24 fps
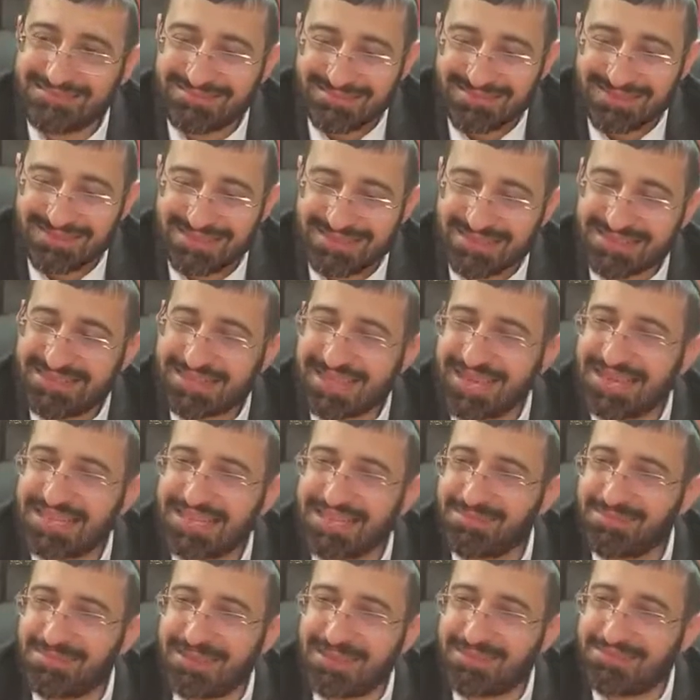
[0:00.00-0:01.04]
and the
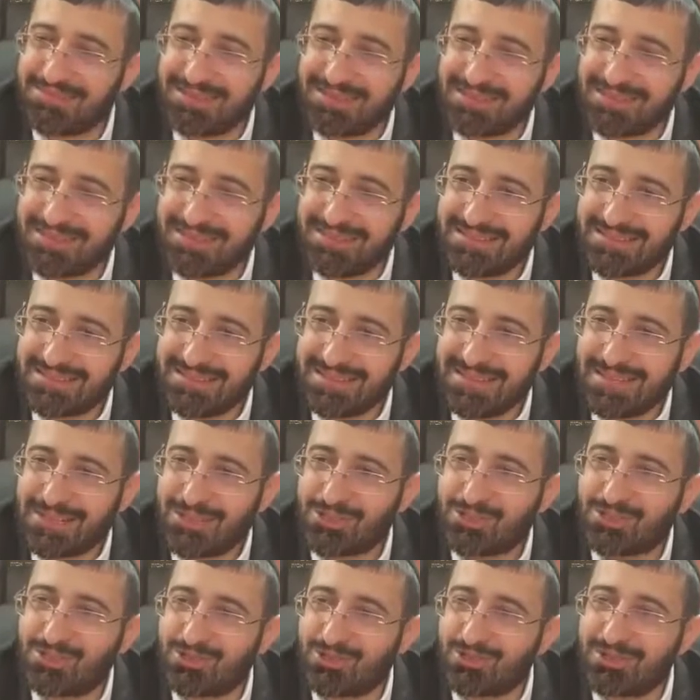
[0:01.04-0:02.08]
tiny baby
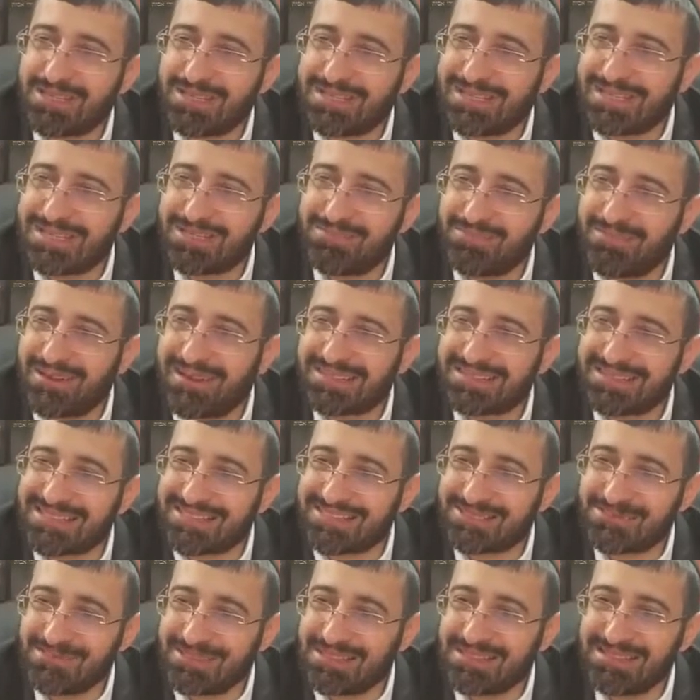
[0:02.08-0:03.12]
drinking
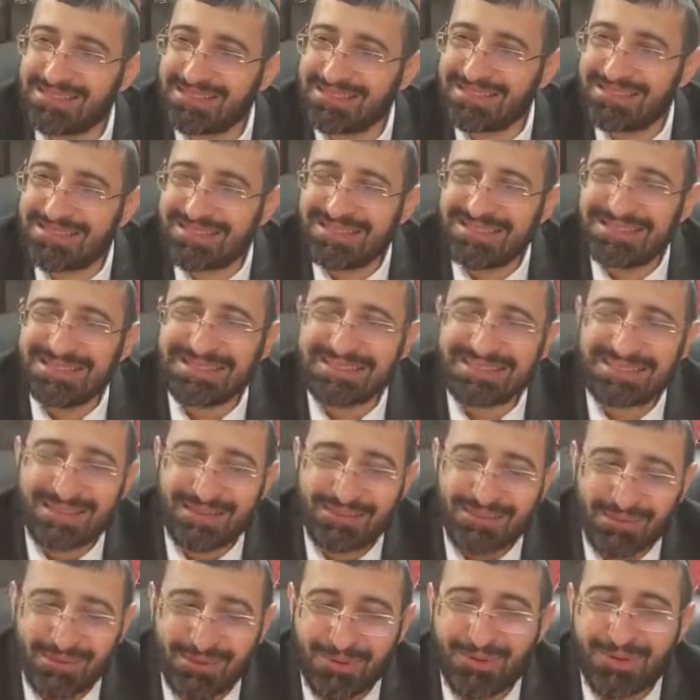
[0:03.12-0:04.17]
mother's milk, the
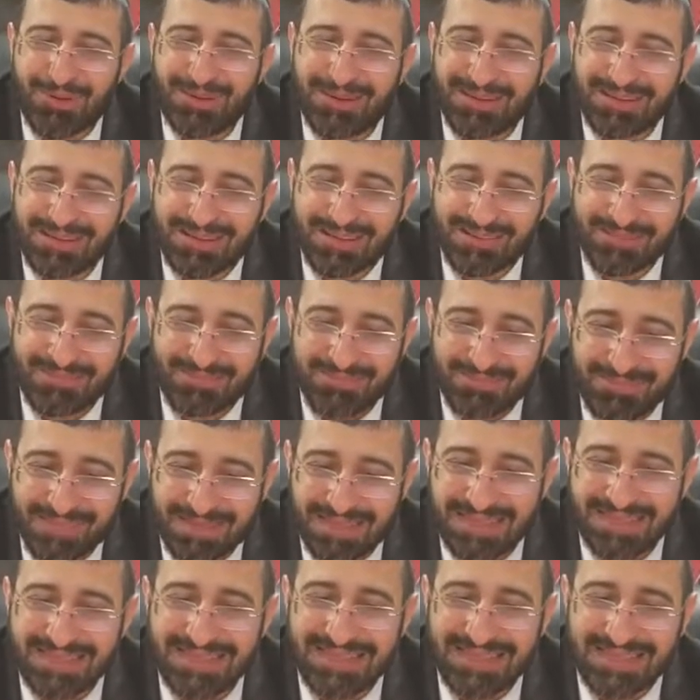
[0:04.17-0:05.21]
more
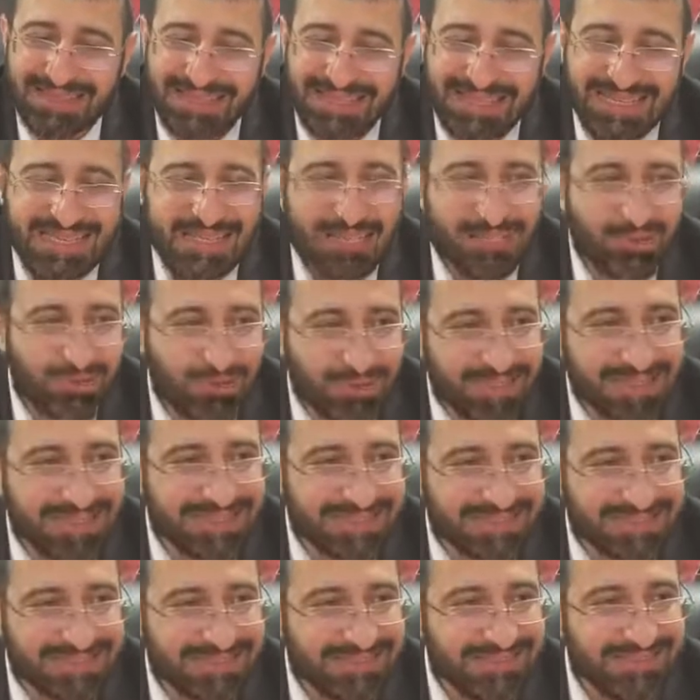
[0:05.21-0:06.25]
milk he
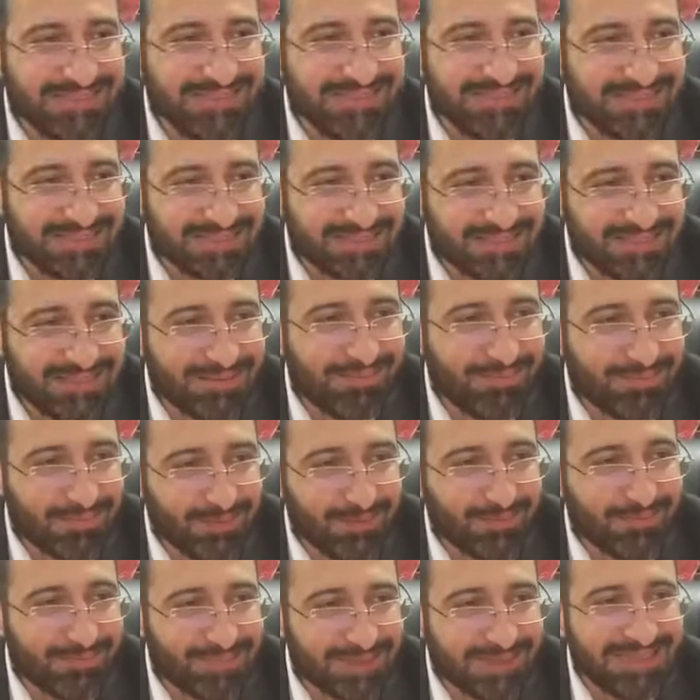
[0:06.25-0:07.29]
drinks, the
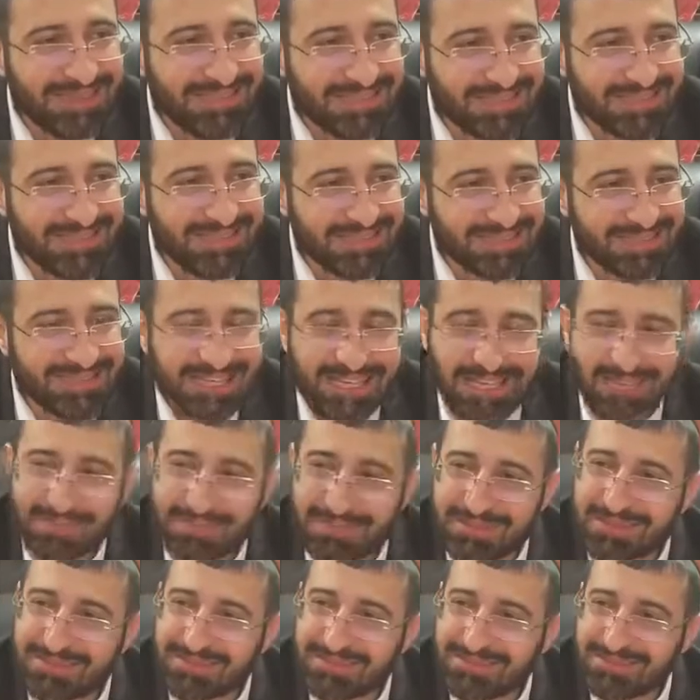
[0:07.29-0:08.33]
more mother is
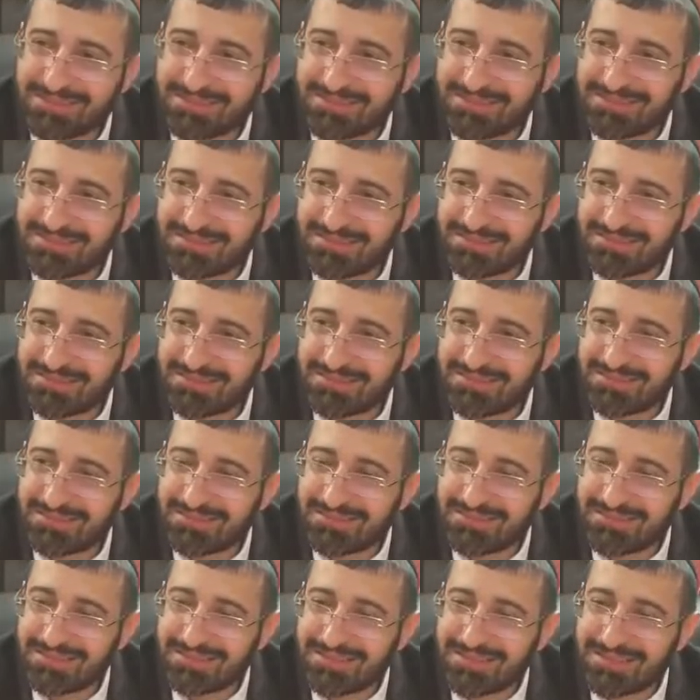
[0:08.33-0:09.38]
happy.
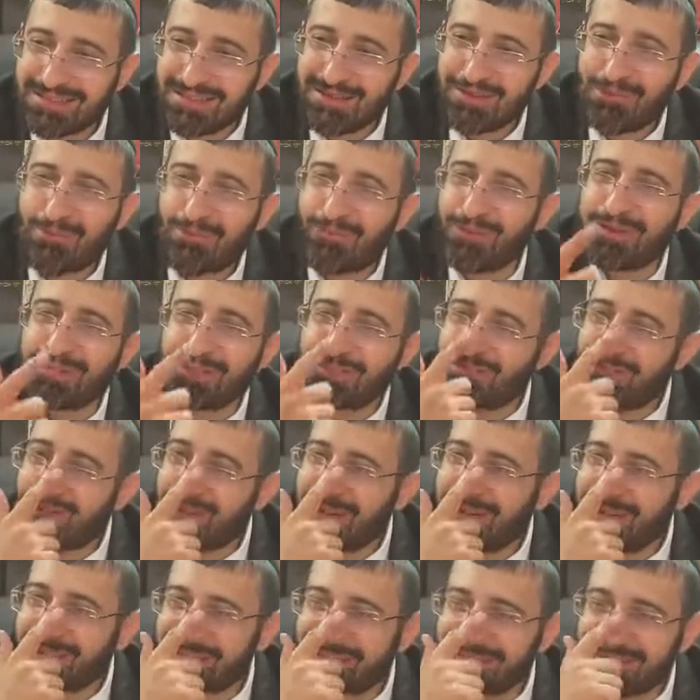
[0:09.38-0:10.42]
Which
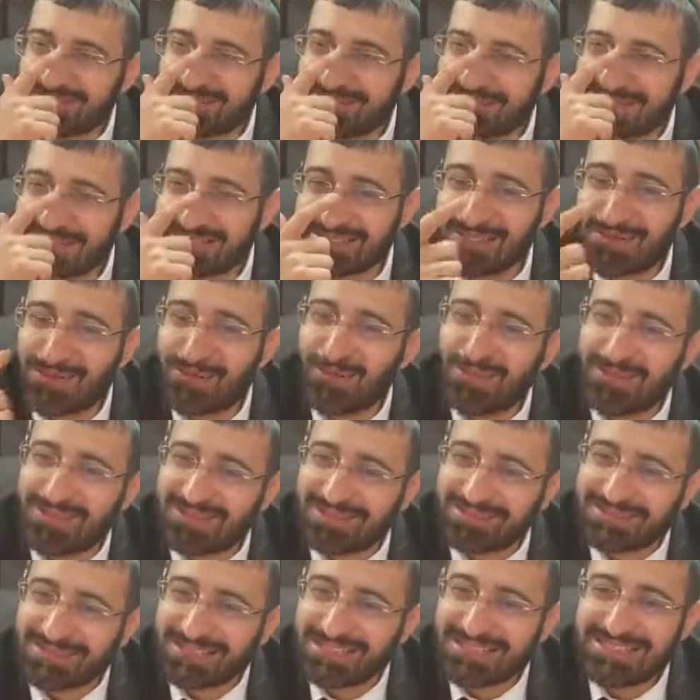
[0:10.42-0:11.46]
father doesn't
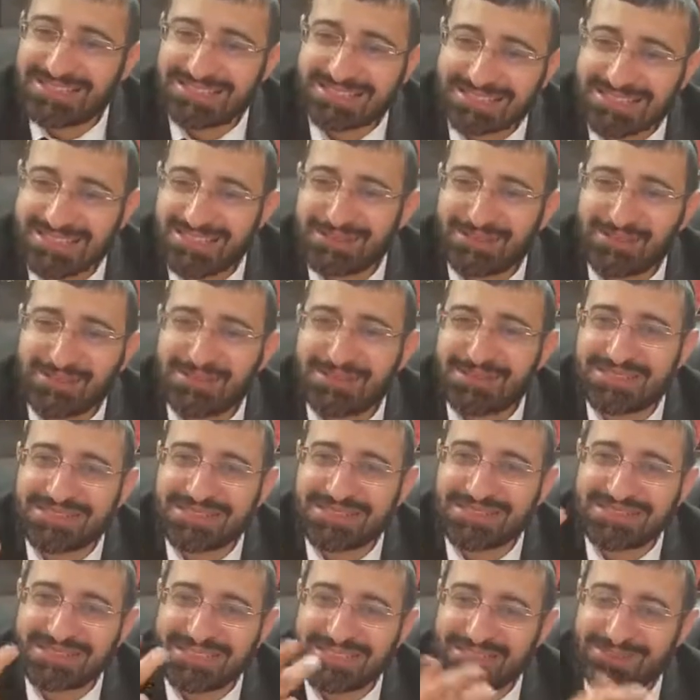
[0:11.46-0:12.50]
want his son to be
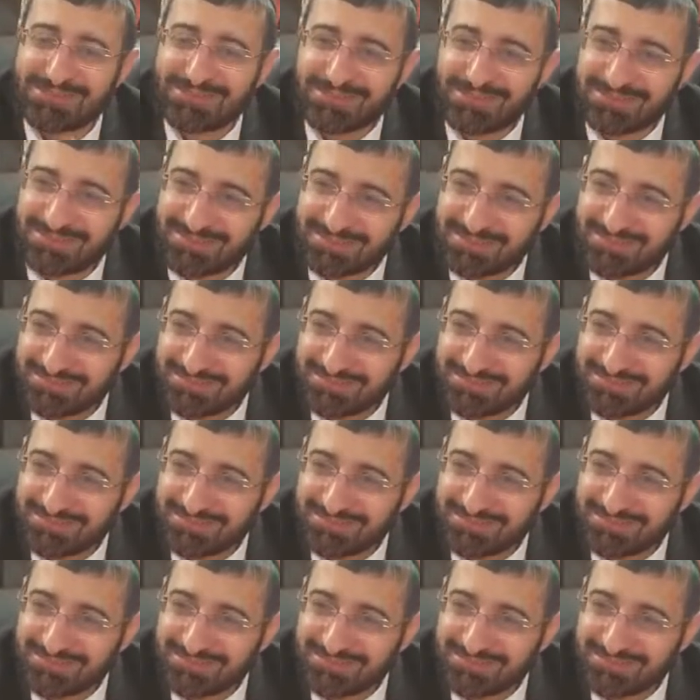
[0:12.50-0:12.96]
successful?